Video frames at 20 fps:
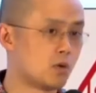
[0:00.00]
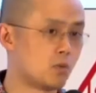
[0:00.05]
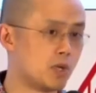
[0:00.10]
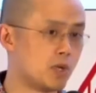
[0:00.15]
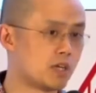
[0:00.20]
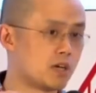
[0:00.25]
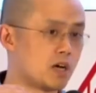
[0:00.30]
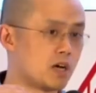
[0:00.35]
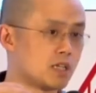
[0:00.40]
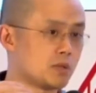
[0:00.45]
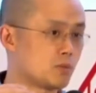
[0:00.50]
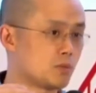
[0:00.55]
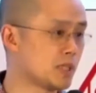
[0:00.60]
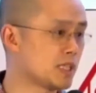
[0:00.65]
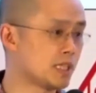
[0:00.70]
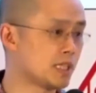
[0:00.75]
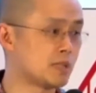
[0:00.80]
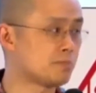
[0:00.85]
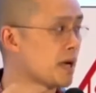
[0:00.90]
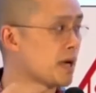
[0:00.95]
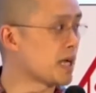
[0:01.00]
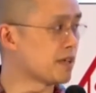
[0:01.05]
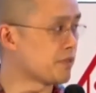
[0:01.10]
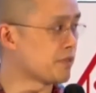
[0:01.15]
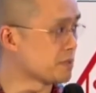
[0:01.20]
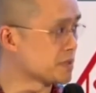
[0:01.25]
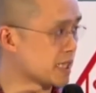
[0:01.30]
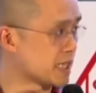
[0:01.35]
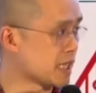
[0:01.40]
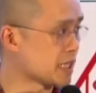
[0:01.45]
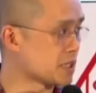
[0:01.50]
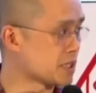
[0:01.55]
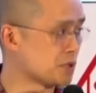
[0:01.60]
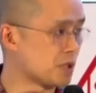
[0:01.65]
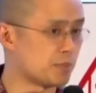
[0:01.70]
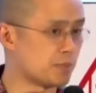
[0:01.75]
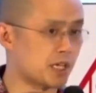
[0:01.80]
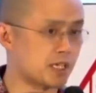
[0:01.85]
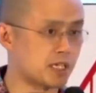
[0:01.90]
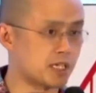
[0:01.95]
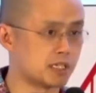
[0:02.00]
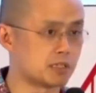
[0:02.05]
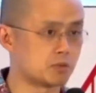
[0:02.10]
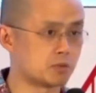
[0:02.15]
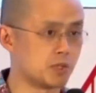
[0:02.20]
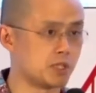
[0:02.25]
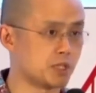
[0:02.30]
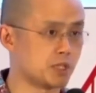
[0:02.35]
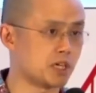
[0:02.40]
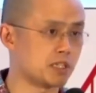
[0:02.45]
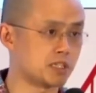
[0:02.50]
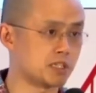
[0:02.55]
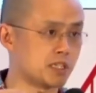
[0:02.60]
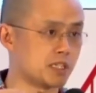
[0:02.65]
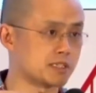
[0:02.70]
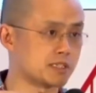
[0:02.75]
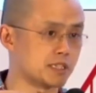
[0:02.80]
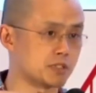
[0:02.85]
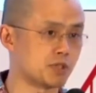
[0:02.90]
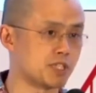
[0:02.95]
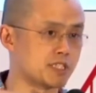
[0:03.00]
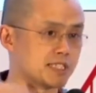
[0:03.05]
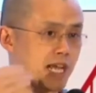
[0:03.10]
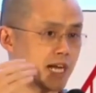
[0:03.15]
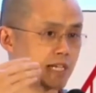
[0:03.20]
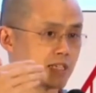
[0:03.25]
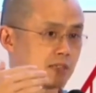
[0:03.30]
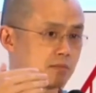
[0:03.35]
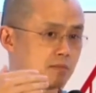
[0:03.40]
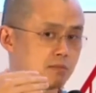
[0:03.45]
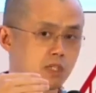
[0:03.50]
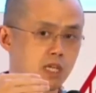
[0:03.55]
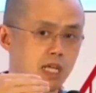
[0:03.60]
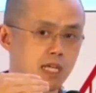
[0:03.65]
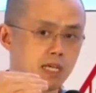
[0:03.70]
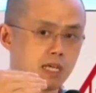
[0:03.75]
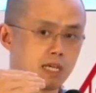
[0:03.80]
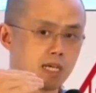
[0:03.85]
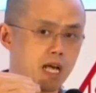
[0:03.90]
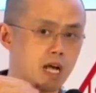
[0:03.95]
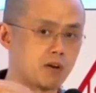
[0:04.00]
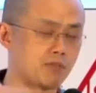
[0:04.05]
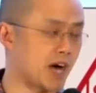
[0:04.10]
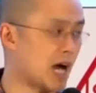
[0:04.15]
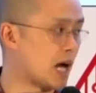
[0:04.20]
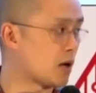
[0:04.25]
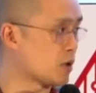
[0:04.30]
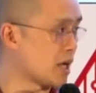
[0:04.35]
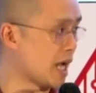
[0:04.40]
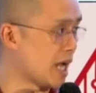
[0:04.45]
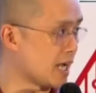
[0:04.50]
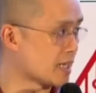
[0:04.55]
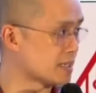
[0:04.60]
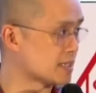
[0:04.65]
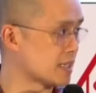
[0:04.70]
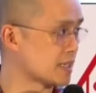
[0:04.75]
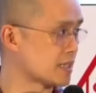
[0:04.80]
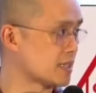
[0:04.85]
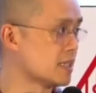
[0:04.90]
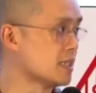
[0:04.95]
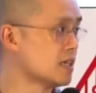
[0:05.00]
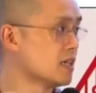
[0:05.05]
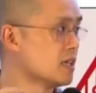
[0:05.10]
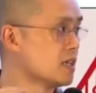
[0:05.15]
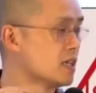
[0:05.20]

We got it. We didn't buy it from secondary markets. We got it as a transaction of our exit,